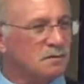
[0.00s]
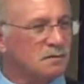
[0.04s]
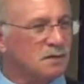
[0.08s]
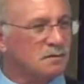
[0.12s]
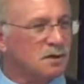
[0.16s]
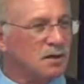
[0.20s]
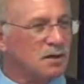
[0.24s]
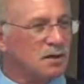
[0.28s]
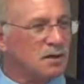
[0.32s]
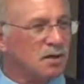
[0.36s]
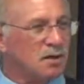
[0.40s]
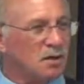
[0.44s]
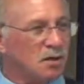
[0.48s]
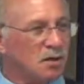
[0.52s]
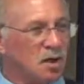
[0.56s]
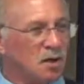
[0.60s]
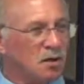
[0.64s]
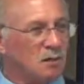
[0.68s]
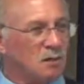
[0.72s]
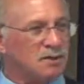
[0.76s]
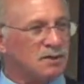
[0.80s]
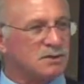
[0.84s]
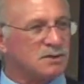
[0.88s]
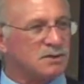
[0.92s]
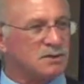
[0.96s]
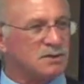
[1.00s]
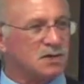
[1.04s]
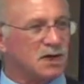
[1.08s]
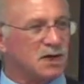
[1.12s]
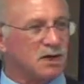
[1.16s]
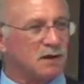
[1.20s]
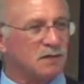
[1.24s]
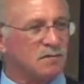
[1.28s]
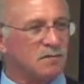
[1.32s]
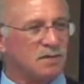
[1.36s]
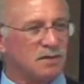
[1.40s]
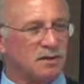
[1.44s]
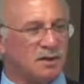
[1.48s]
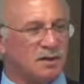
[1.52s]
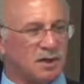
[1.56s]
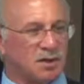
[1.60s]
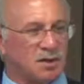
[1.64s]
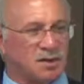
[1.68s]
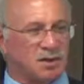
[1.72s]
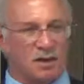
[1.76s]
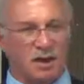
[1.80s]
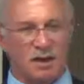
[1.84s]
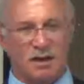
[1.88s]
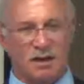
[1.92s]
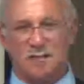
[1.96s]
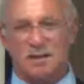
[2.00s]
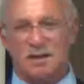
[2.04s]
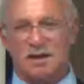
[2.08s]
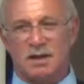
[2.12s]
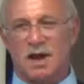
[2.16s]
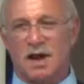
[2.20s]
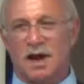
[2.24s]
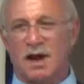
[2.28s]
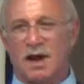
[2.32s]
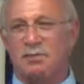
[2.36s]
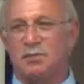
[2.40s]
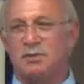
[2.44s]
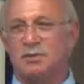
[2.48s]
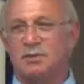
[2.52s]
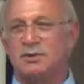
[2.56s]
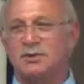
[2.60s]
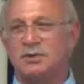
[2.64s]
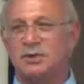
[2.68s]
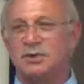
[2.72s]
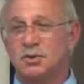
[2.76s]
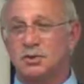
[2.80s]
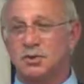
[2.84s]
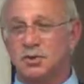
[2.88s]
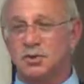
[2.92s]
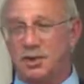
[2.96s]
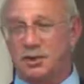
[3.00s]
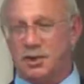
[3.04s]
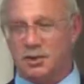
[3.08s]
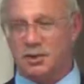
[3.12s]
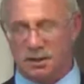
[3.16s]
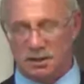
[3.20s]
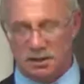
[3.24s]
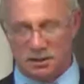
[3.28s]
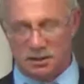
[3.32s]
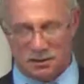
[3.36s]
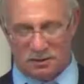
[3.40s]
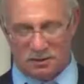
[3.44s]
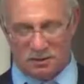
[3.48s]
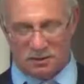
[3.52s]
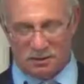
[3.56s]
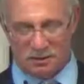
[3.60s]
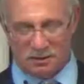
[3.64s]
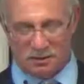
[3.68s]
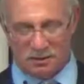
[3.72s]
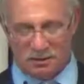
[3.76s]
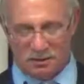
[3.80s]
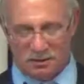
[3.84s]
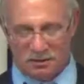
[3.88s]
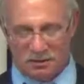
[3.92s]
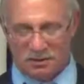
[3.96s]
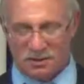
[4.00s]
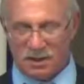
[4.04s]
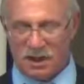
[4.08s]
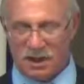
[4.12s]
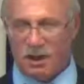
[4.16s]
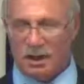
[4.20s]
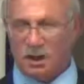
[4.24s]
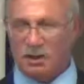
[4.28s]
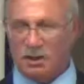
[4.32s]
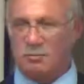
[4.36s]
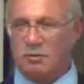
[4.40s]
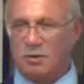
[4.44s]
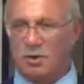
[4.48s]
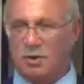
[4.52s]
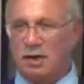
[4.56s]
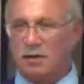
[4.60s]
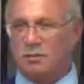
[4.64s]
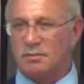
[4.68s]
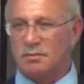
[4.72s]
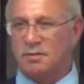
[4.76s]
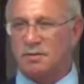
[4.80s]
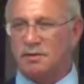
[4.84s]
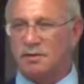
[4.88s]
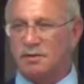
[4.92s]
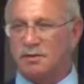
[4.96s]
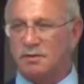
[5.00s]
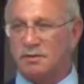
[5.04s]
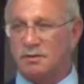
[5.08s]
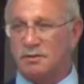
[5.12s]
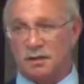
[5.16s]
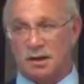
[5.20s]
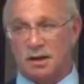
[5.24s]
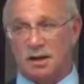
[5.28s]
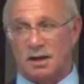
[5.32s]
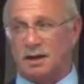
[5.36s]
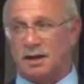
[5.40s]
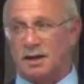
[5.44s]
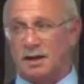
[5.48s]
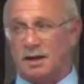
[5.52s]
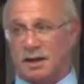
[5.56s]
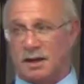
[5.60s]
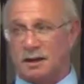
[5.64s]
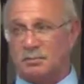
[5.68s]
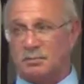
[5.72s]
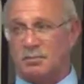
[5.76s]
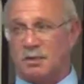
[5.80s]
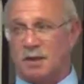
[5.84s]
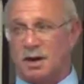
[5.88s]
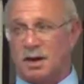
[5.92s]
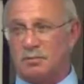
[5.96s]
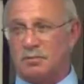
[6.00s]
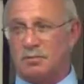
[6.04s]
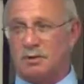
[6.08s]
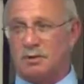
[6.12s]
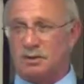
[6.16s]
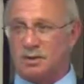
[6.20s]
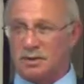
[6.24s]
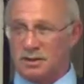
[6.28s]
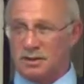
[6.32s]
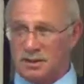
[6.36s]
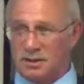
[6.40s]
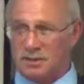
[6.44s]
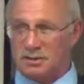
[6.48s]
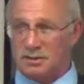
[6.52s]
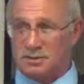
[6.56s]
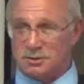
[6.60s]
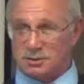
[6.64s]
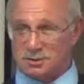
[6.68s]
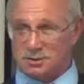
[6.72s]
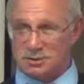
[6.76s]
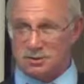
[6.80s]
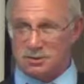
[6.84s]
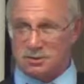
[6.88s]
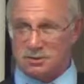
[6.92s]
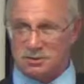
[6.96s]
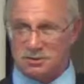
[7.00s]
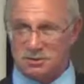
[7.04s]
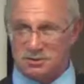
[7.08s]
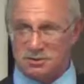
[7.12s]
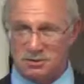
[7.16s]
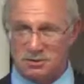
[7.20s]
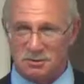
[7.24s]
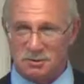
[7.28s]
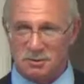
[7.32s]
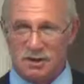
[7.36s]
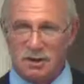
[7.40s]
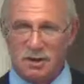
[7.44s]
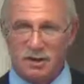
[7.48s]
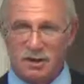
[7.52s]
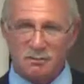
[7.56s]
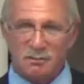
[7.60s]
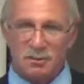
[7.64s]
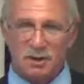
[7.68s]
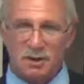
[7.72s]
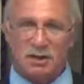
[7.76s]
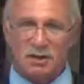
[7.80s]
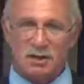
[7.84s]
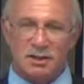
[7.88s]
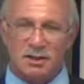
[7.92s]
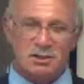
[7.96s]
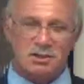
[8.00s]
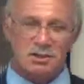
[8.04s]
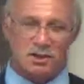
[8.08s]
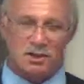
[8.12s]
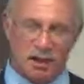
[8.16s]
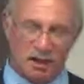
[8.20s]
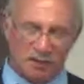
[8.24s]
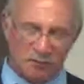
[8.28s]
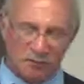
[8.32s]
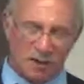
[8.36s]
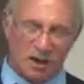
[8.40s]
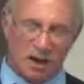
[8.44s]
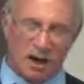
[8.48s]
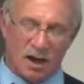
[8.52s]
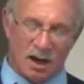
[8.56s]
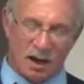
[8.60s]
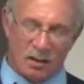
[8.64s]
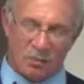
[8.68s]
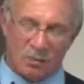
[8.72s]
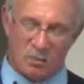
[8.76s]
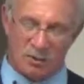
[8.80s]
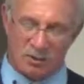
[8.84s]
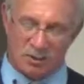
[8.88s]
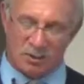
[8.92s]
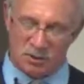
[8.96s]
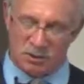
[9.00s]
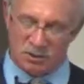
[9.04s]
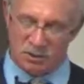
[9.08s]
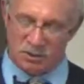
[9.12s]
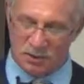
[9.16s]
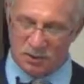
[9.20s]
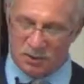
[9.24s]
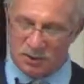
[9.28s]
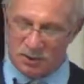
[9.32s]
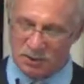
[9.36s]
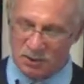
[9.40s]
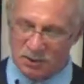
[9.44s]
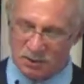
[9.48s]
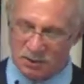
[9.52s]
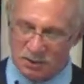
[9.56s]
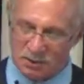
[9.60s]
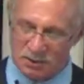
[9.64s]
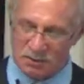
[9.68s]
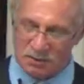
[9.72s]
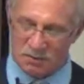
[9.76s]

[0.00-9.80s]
It'll calm itself, and then you have the opportunity to act properly. You're not going to act properly unless you choose to, but at least you'll have the opportunity to.